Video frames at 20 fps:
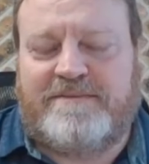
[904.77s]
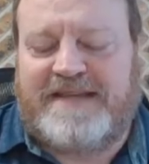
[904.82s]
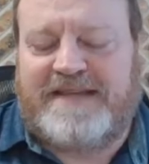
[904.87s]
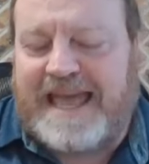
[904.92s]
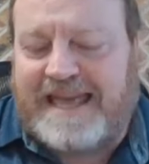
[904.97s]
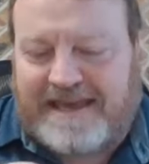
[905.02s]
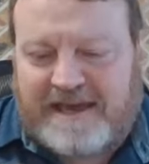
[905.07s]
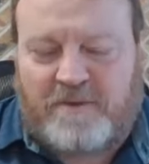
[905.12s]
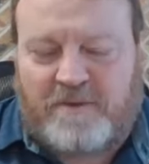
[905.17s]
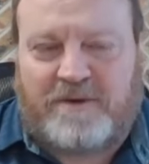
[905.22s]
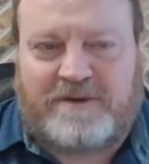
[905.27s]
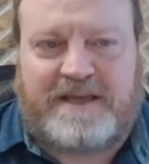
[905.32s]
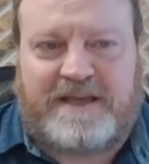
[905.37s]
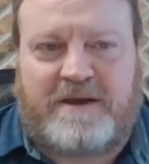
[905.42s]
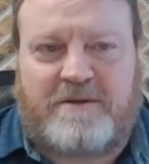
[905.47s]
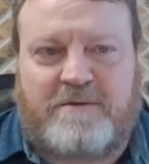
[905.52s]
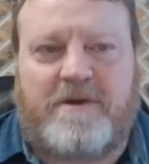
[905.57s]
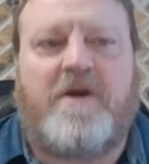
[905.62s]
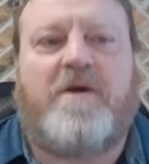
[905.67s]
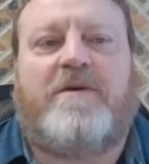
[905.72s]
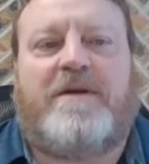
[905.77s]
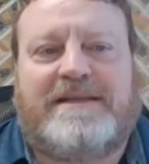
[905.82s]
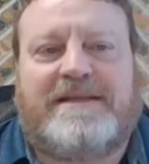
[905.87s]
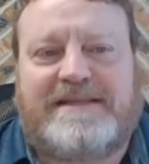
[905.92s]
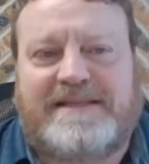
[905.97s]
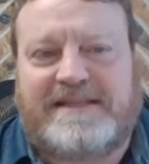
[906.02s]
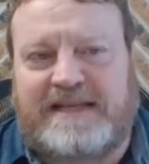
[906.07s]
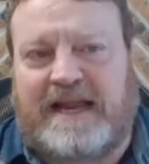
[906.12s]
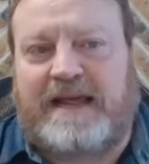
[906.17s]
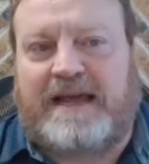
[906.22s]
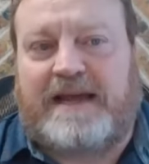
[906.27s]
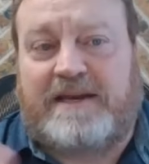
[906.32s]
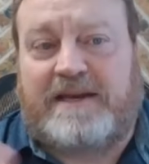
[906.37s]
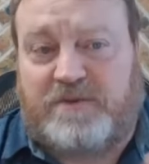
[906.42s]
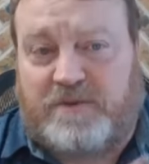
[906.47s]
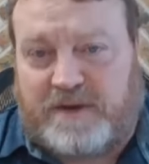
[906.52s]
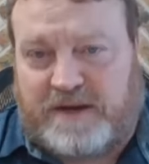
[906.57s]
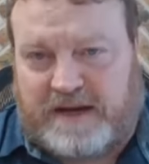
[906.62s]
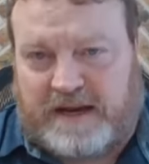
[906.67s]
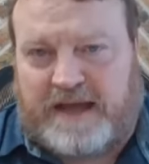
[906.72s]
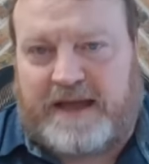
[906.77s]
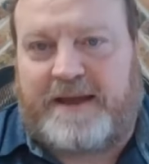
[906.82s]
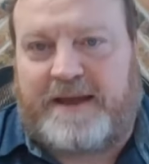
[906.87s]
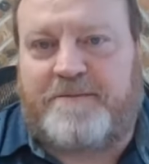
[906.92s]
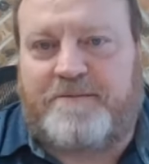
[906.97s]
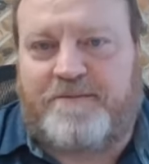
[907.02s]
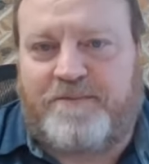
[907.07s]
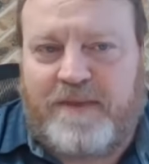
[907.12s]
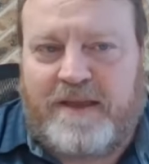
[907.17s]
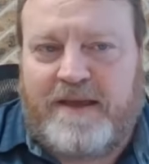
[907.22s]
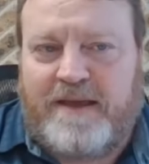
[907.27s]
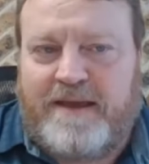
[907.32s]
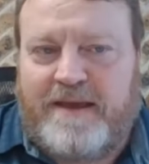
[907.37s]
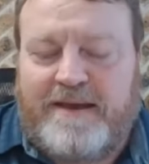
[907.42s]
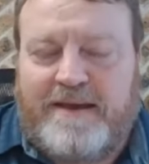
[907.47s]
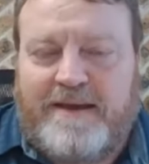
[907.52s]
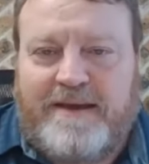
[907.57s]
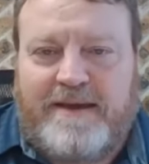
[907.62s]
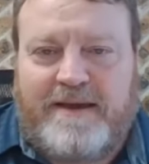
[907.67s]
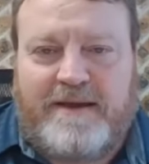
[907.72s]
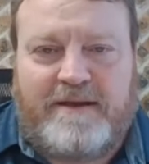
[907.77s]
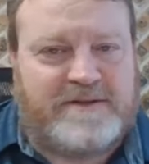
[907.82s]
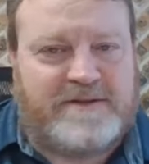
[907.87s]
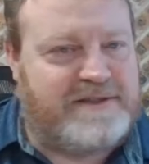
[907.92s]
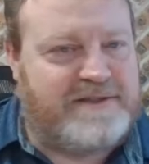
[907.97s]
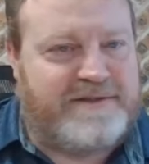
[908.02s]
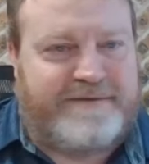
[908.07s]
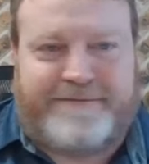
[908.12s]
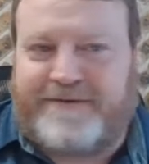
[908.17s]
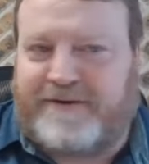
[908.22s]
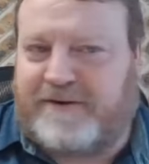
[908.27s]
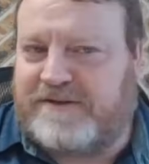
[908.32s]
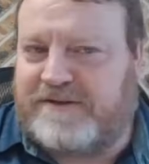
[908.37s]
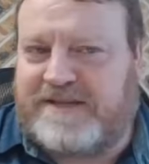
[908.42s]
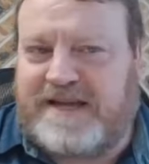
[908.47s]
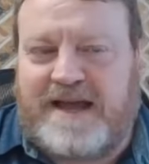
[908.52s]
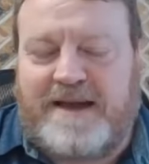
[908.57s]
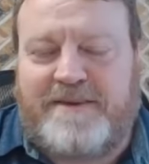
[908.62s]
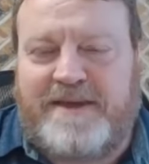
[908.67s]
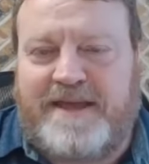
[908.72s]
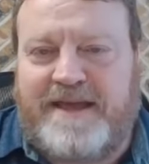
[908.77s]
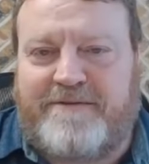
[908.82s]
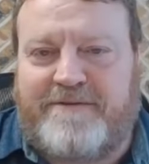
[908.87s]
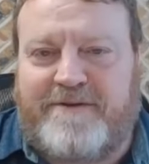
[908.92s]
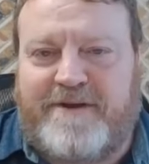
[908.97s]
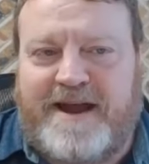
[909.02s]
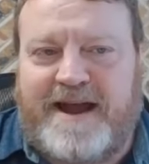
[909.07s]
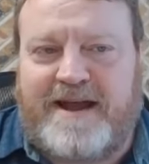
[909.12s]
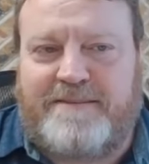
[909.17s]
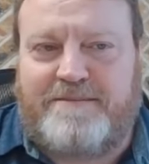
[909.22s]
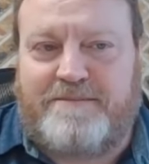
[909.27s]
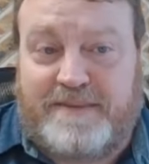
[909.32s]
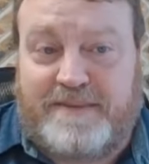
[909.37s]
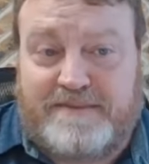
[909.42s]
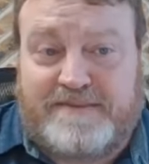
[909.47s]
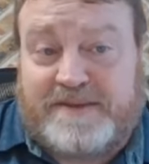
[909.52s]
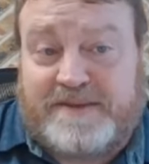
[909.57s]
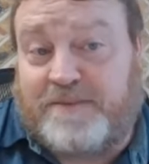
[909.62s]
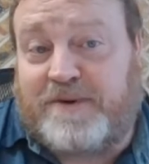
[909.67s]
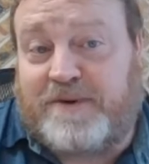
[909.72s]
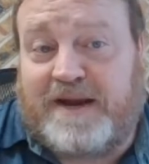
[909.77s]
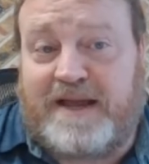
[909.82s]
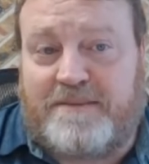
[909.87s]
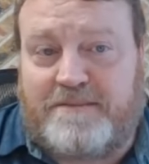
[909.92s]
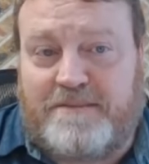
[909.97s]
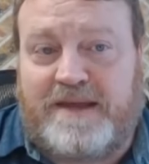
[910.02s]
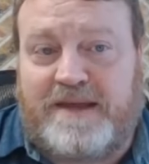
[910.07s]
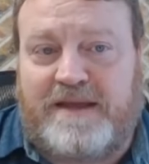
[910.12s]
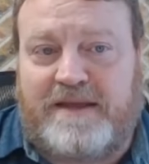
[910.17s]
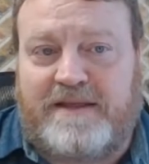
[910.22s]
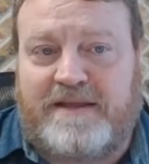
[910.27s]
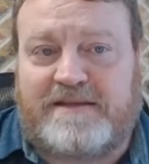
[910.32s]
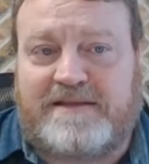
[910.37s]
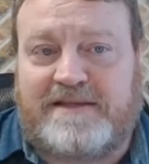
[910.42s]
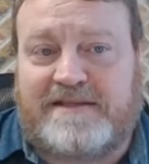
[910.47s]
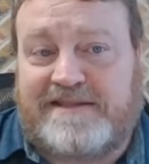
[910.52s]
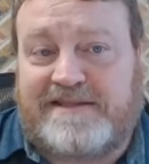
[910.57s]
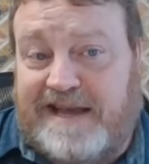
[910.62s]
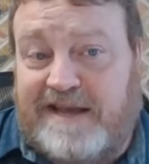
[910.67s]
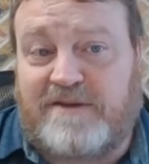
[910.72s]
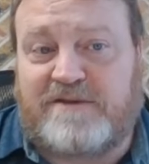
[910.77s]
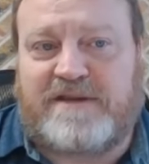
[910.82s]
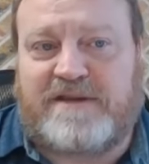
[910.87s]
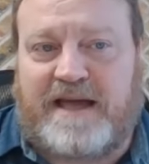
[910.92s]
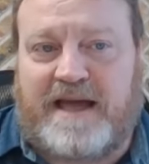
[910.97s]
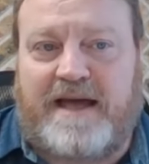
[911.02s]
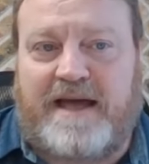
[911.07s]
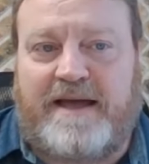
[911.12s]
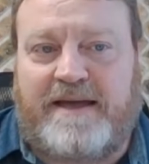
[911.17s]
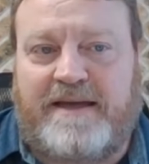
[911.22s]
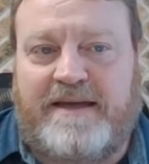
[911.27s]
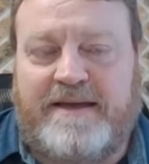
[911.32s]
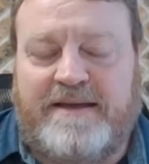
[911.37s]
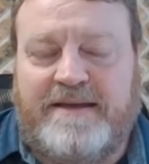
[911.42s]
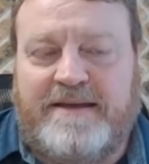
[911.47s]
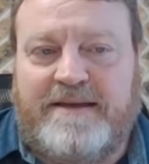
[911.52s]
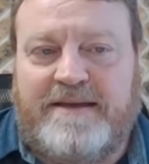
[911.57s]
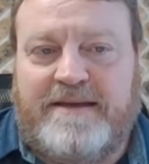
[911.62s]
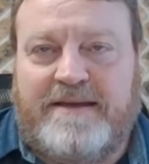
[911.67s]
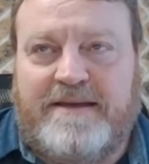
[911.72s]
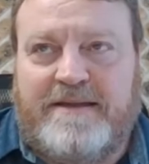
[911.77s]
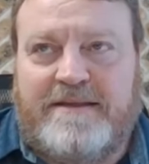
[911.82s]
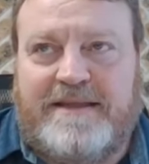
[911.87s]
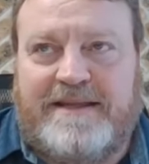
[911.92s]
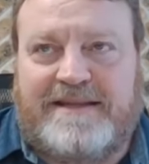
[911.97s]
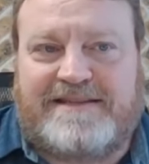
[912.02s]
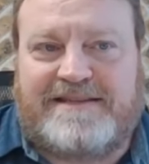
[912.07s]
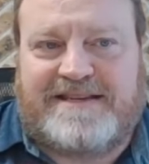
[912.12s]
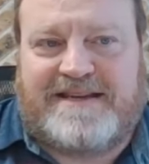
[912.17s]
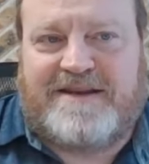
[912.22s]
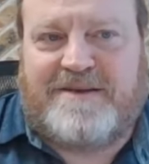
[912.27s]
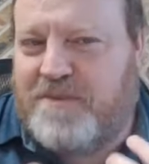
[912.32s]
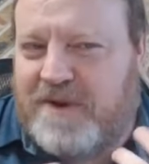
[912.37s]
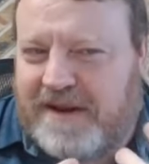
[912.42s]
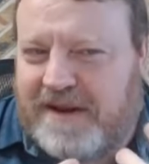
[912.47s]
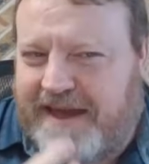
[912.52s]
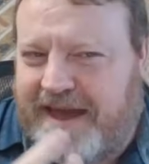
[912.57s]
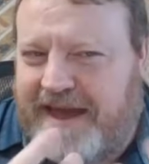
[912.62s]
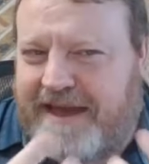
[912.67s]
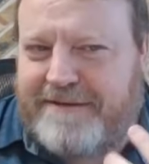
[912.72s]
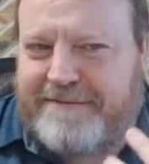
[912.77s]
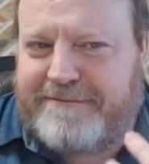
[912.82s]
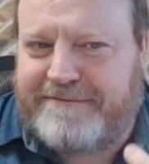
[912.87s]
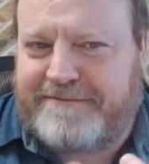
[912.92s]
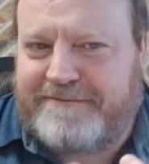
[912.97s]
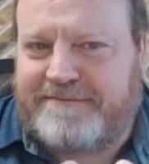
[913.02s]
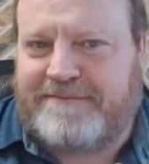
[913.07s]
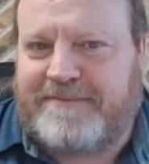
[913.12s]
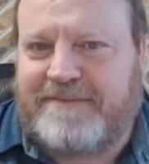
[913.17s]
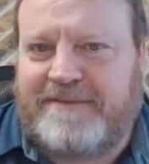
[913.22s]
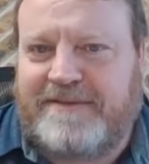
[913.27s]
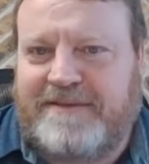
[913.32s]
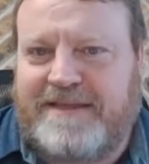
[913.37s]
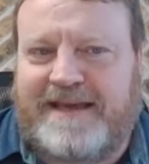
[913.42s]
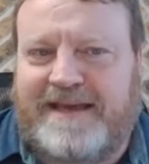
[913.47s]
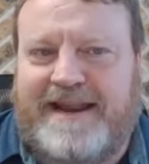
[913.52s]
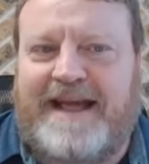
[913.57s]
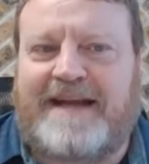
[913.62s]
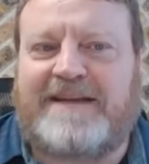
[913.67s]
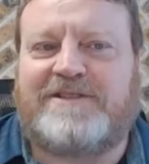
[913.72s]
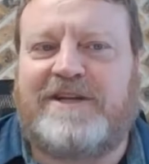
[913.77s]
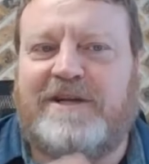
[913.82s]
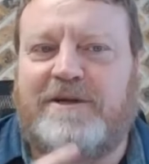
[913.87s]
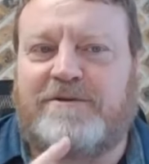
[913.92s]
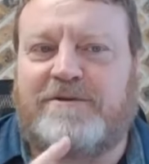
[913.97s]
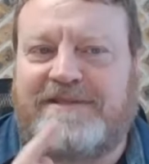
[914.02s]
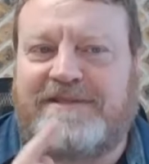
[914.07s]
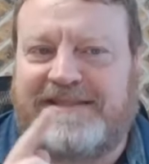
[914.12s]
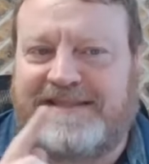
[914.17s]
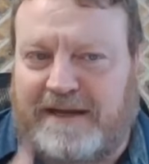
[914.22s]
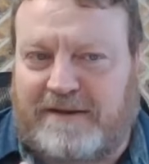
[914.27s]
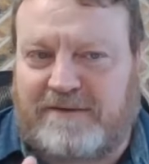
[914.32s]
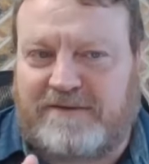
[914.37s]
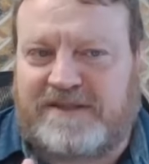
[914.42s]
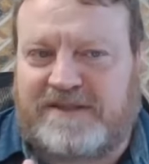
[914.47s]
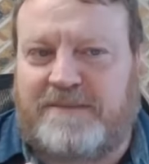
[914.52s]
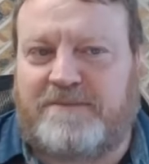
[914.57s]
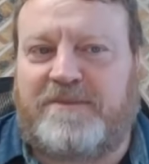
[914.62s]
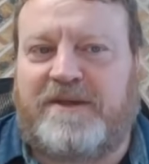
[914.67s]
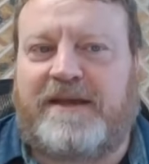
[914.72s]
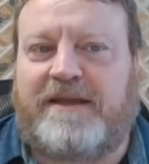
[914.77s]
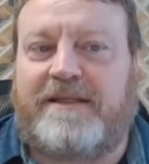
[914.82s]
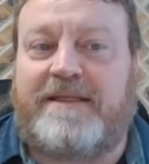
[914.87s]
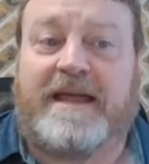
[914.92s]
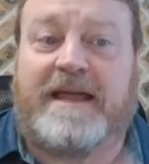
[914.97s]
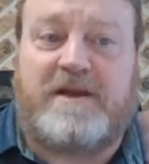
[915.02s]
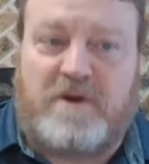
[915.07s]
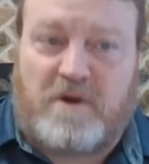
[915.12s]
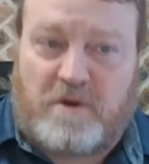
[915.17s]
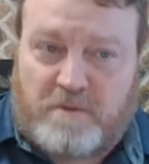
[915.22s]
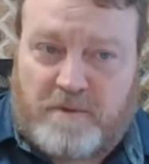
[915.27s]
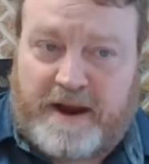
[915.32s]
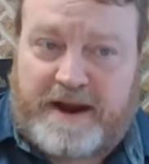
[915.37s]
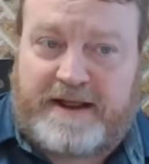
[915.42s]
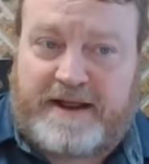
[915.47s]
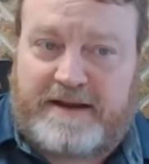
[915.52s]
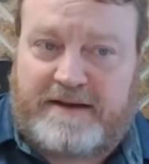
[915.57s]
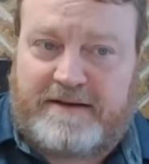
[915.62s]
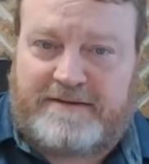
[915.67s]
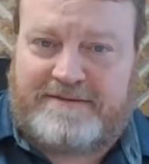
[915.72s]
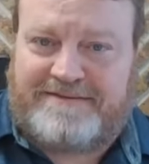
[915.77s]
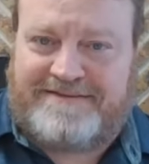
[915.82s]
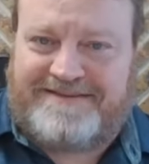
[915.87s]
taking what they wrote and selling it to a client. He goes, it's the first time he ever had someone like me that's a sales guy that's communicative. They could actually go sell something and then go write it.